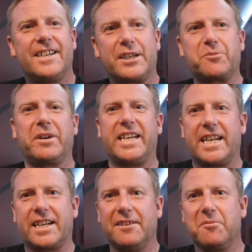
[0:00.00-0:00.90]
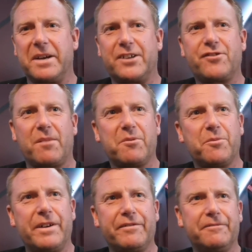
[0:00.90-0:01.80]
It's one he had a little bit of trouble
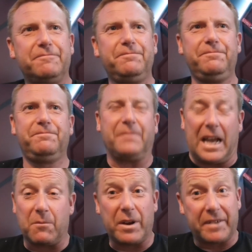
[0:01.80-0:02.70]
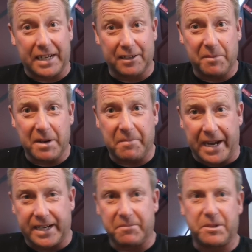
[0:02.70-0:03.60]
with, and we've had a little bit of
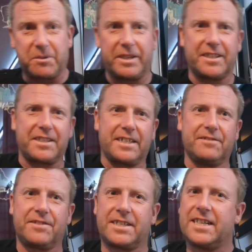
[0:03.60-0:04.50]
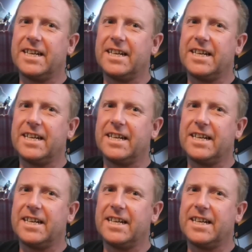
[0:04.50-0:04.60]
banter between ourselves.